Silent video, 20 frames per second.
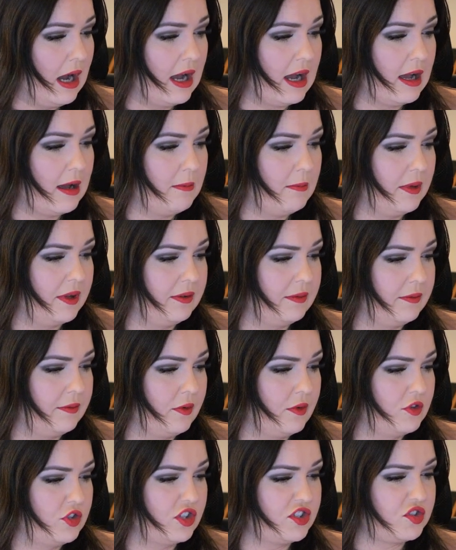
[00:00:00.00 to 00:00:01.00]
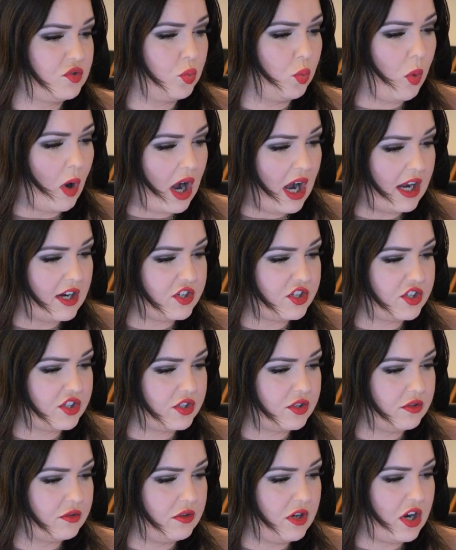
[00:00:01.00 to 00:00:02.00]
Just
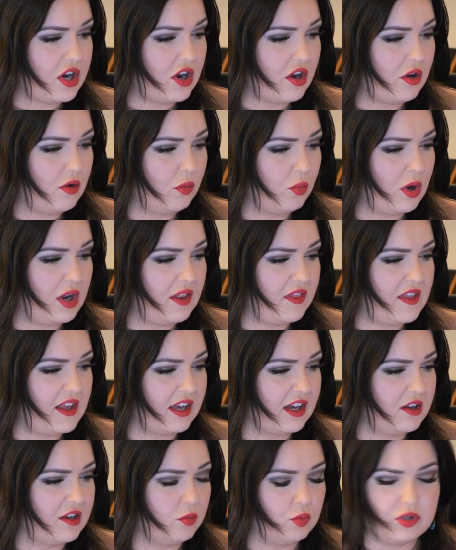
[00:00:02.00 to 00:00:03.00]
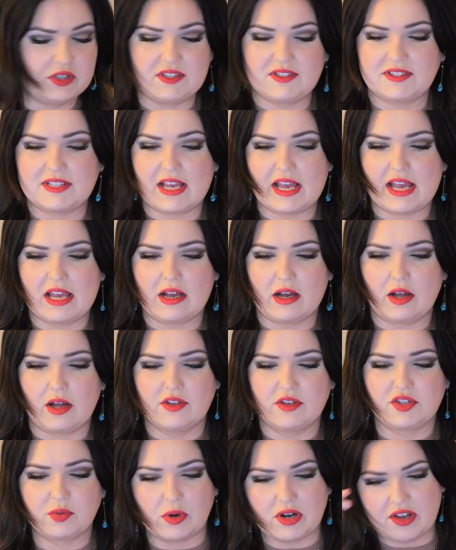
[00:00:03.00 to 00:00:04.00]
watch, you know, one thing I would say
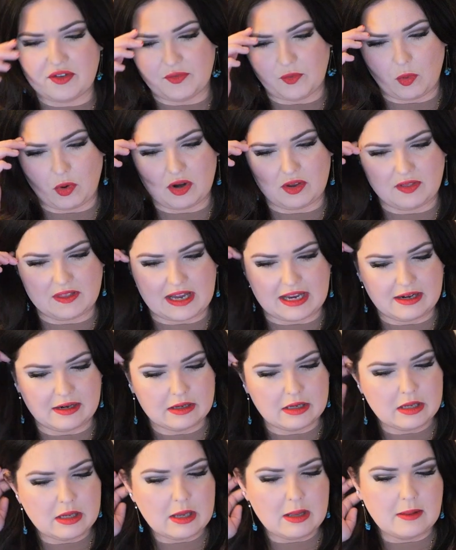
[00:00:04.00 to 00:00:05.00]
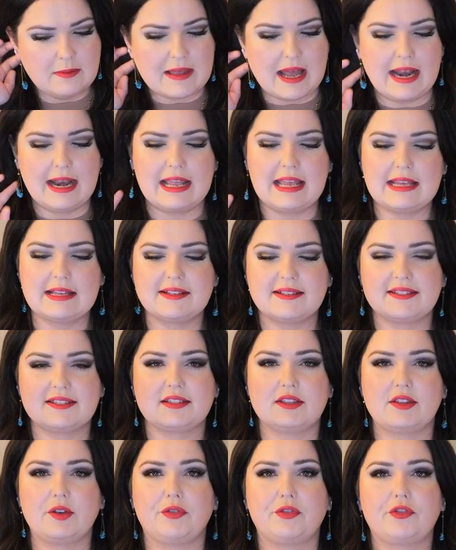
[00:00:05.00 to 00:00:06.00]
on the 24th that
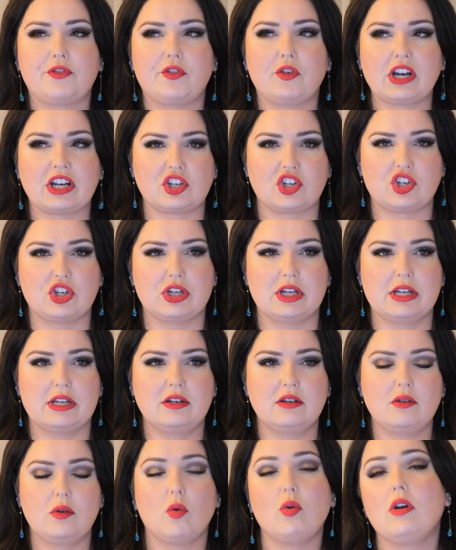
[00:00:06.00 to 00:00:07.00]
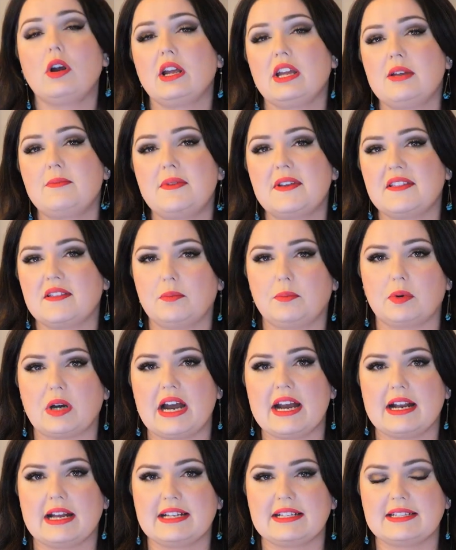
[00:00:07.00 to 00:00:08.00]
is the friction, or it can be the
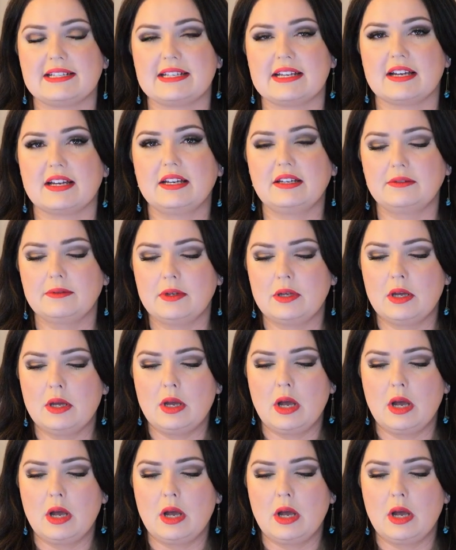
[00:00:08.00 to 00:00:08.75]
bright idea,